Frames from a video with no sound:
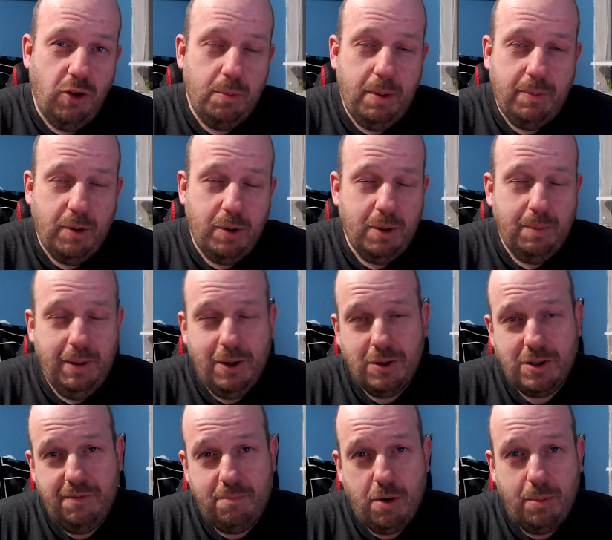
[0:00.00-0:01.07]
because
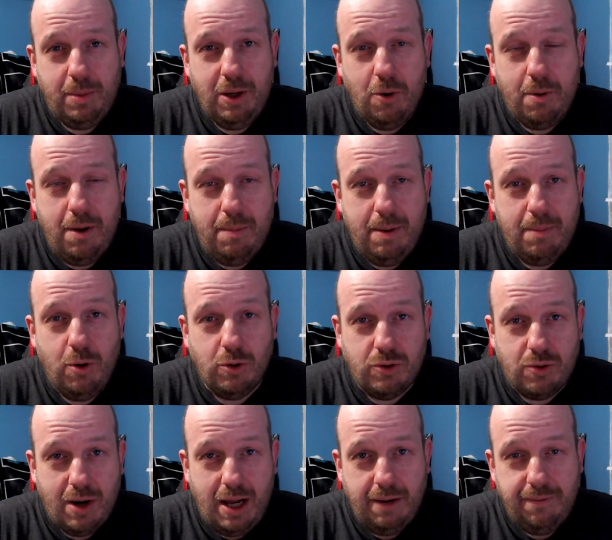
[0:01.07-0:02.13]
they've probably got a bit more
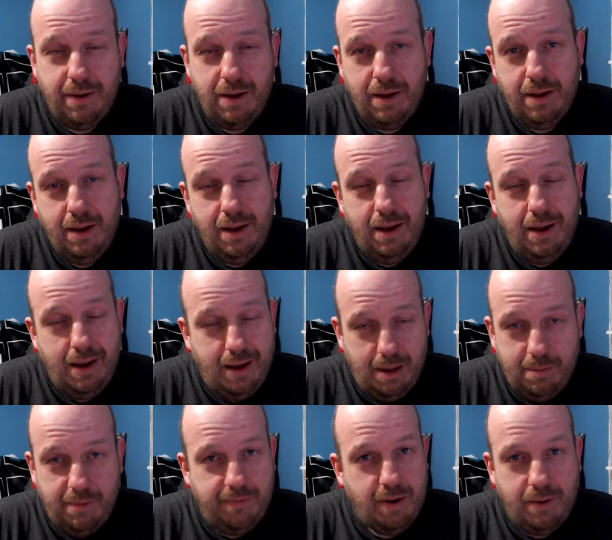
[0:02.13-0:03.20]
drive. I'm
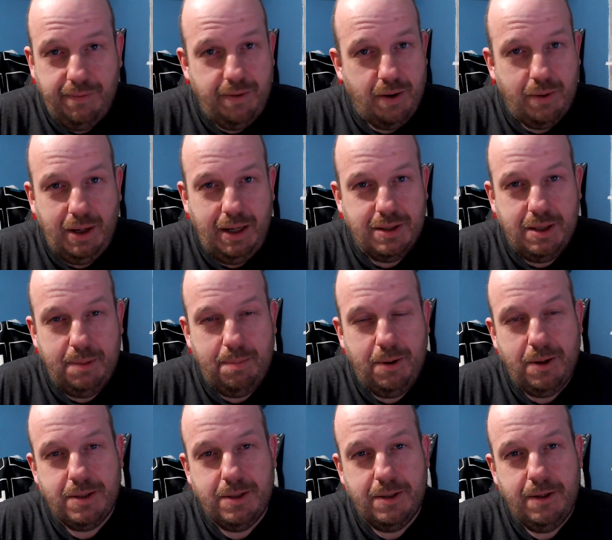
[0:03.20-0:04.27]
a very, very lazy
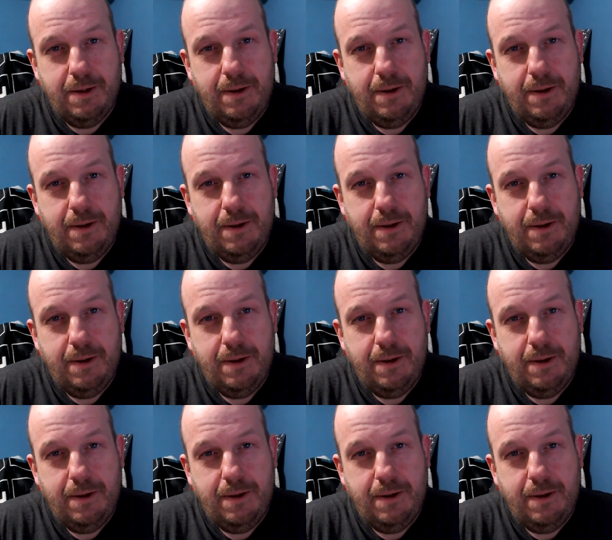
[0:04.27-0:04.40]
person.